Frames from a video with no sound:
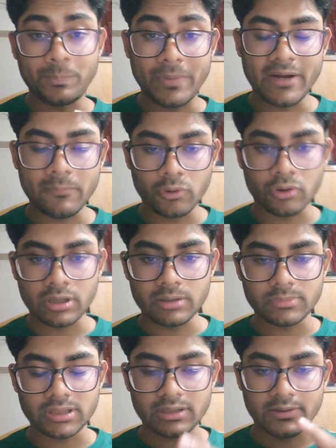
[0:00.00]
pair
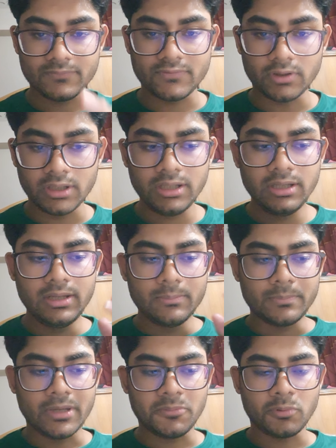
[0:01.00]
programming. I'm sorry,
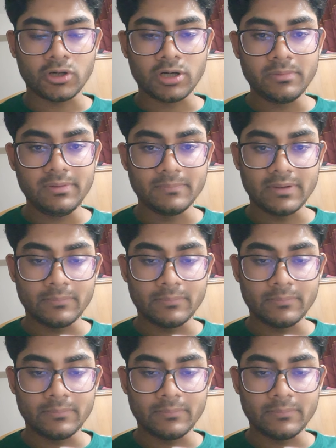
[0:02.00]
pair programming.